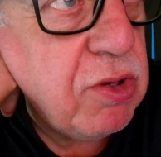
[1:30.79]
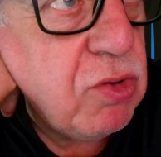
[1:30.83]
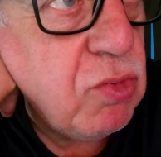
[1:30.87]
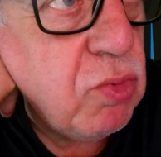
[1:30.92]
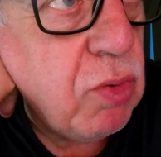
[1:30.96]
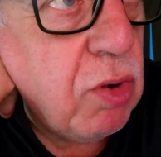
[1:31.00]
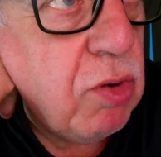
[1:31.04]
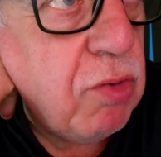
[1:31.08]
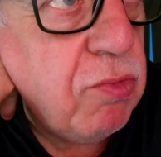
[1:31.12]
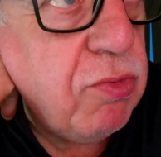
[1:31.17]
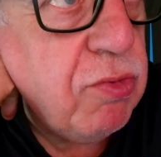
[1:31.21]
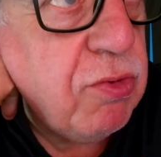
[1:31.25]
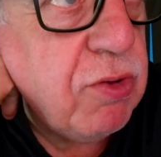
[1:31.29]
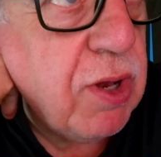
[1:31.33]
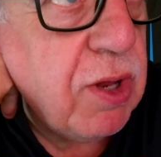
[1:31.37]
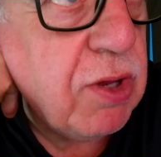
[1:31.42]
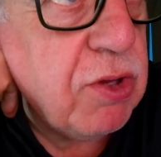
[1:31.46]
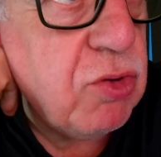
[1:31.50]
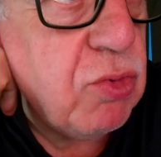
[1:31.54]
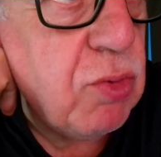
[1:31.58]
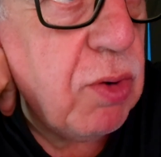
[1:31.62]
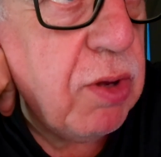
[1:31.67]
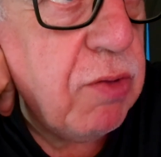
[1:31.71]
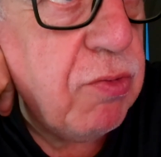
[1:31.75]

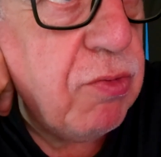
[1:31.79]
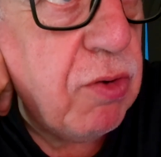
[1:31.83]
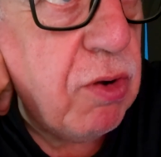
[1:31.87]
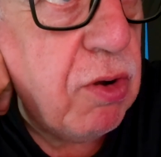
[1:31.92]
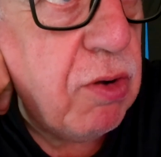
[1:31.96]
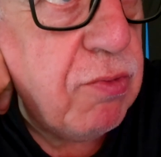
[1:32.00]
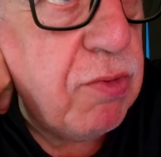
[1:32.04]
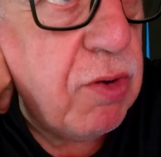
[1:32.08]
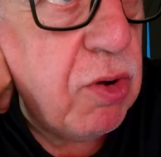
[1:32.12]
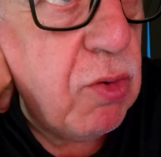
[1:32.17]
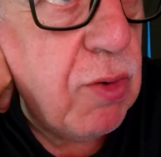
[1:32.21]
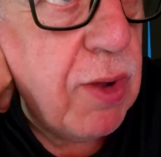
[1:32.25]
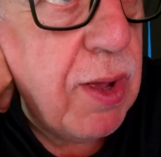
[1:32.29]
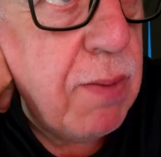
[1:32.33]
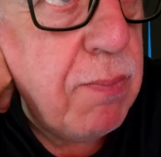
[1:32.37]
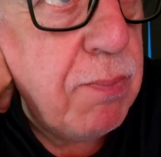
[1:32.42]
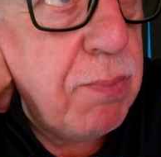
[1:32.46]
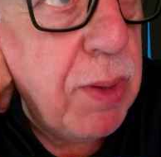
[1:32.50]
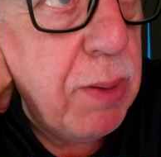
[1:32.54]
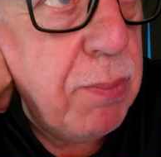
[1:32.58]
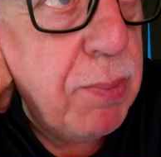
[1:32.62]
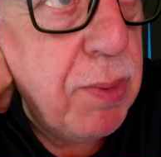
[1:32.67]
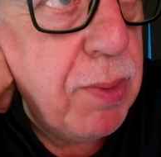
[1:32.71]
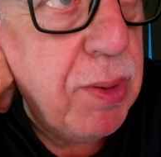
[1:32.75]
12/24 volt
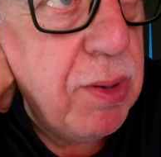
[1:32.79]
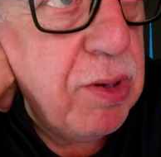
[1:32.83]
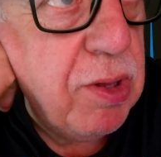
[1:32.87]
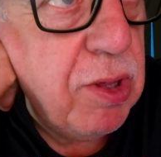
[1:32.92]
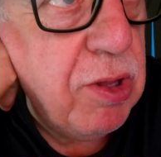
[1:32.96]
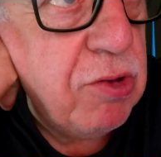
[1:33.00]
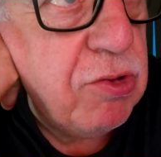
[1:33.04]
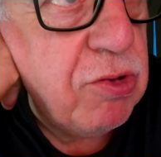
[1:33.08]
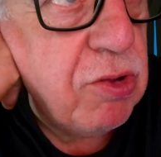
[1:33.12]
MPPT